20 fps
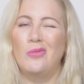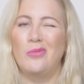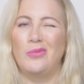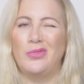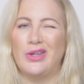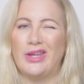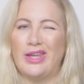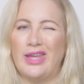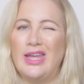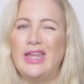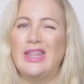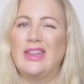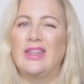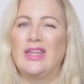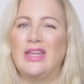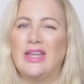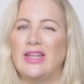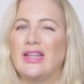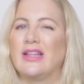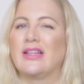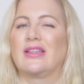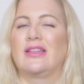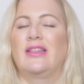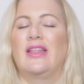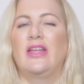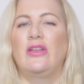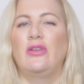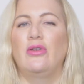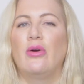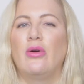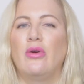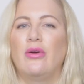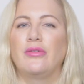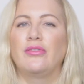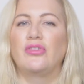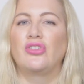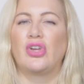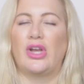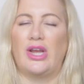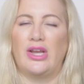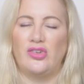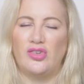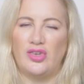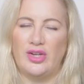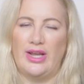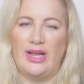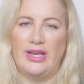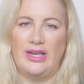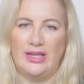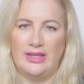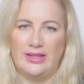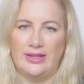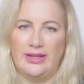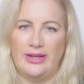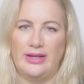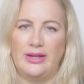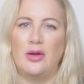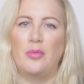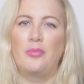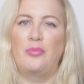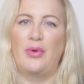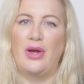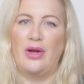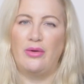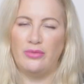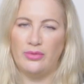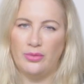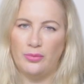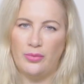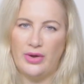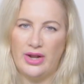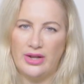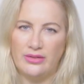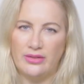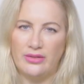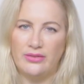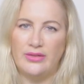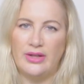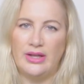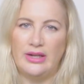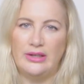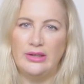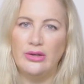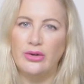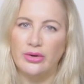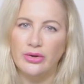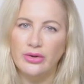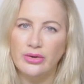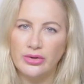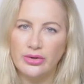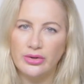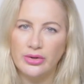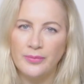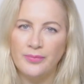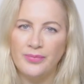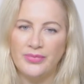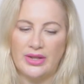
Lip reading: The key thing is they're not changing anything about the way that they look,